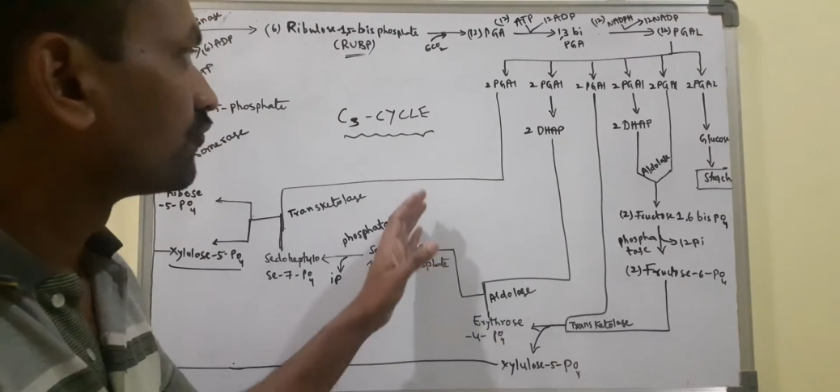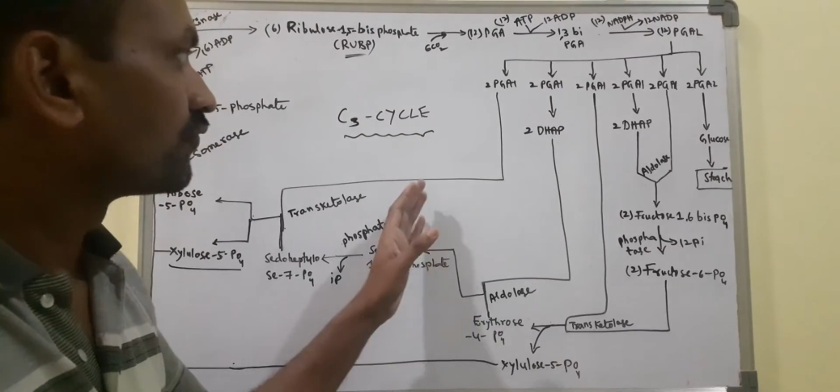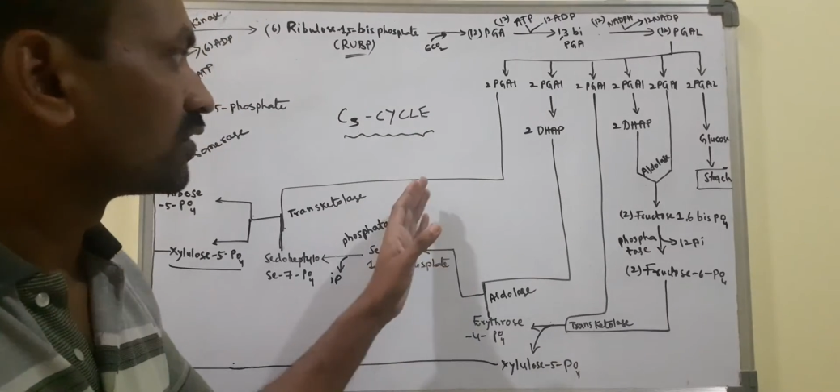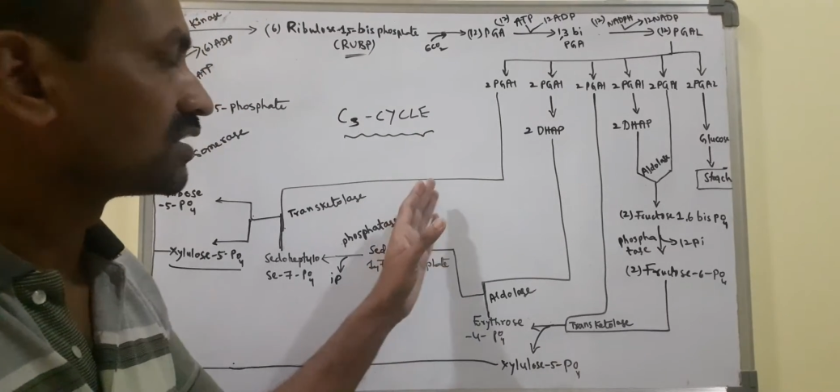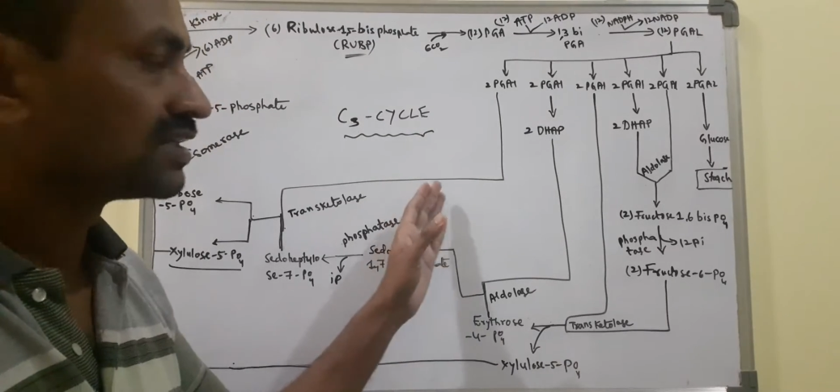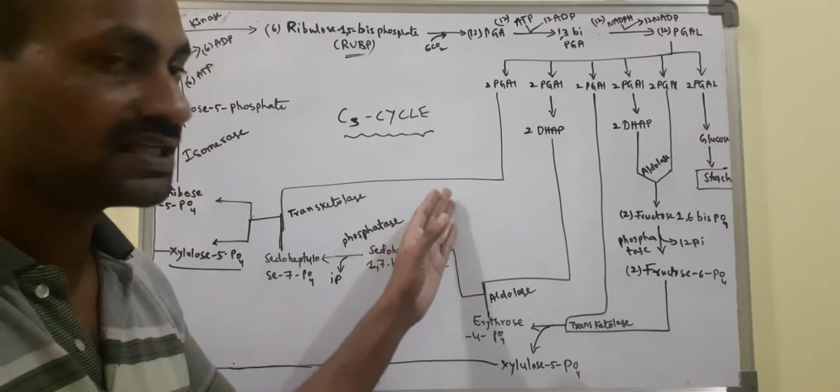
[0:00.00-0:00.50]

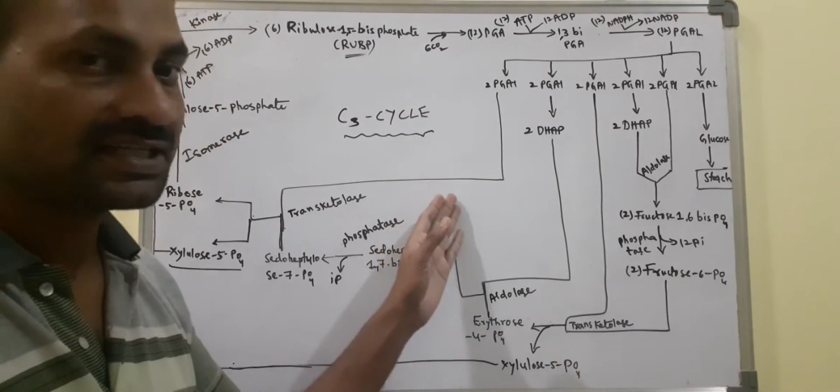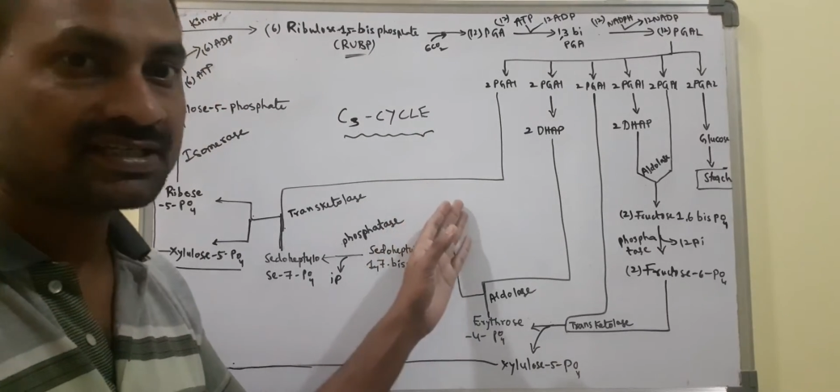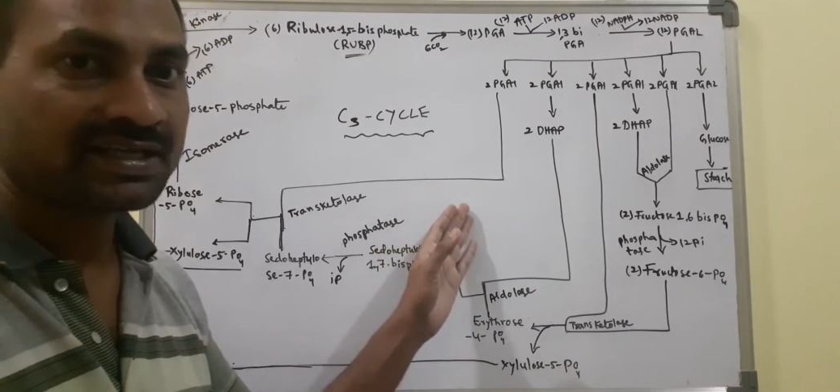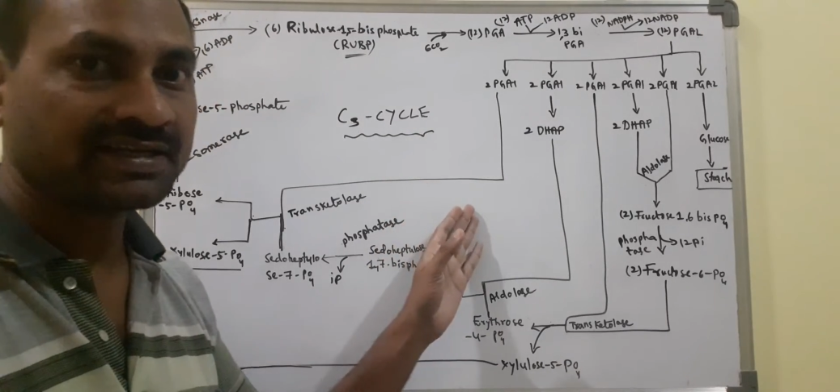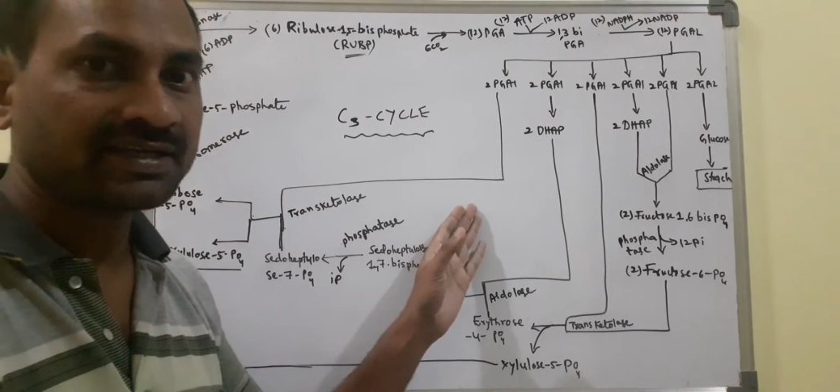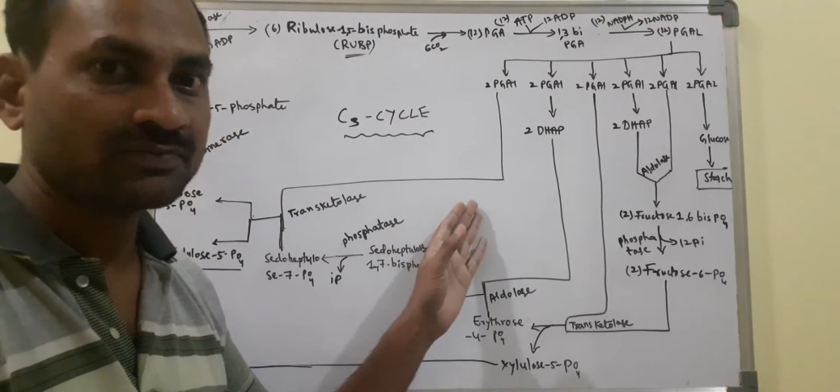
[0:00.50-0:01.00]
for NEET
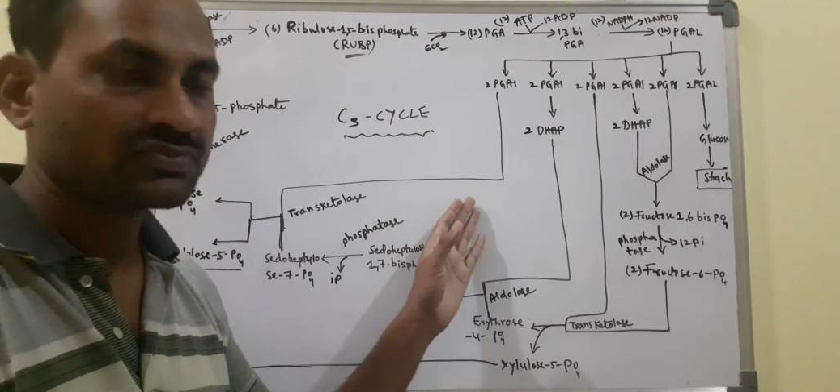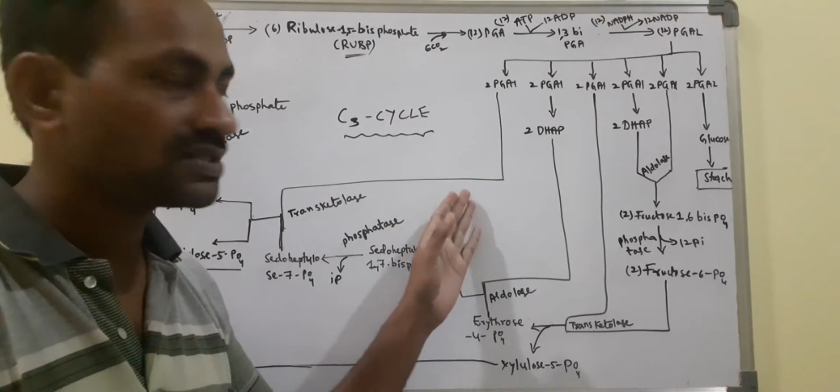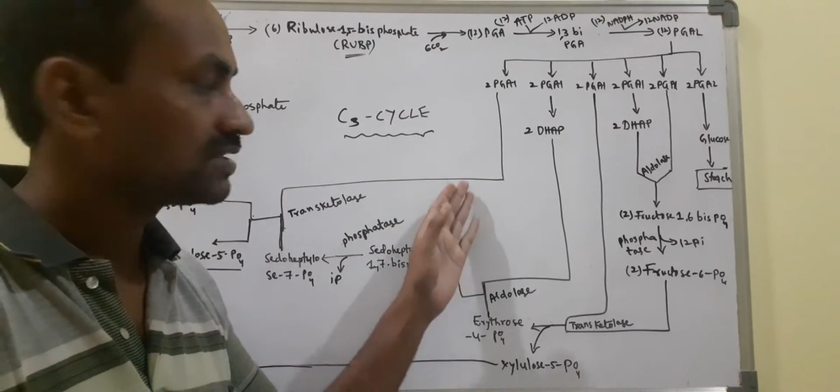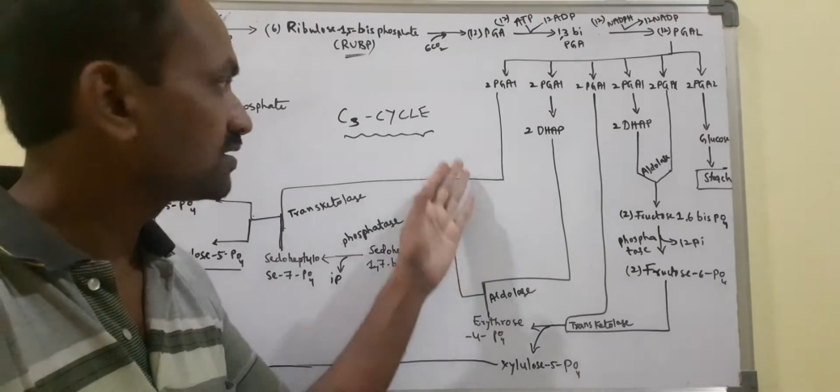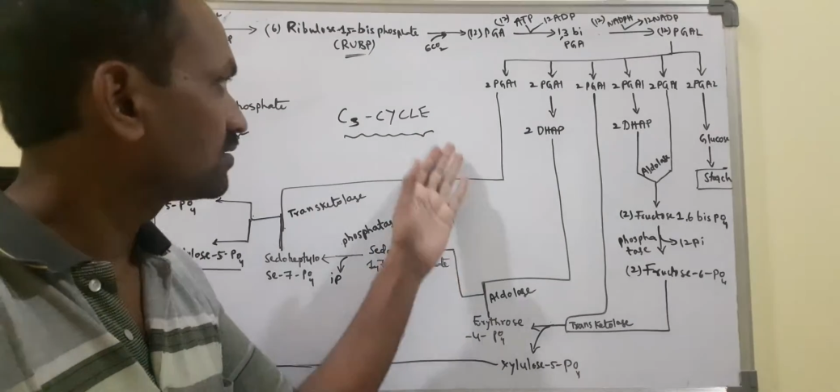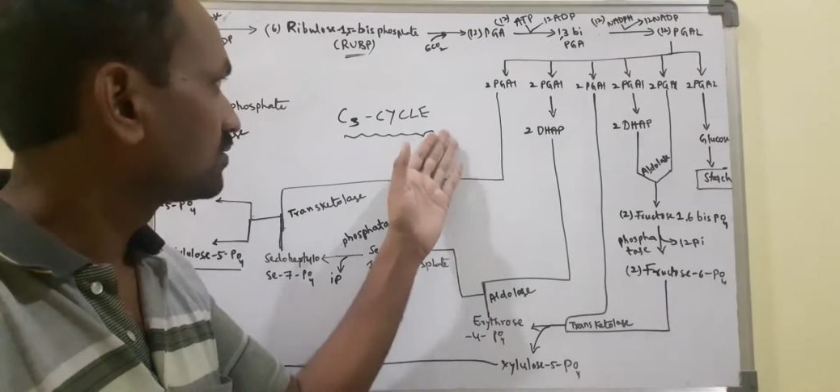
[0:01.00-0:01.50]
and
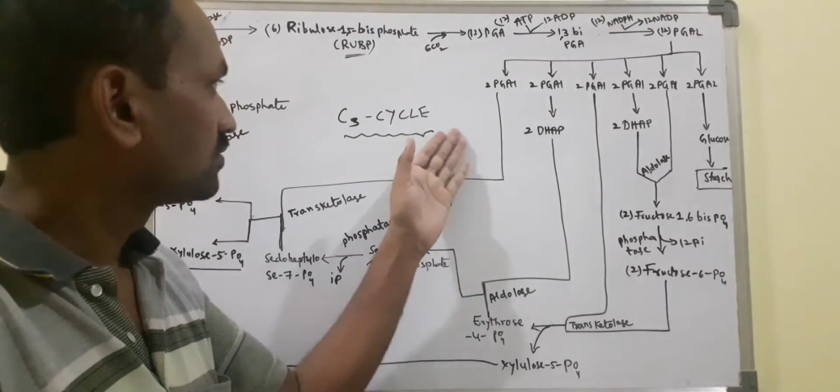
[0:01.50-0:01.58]
MSET.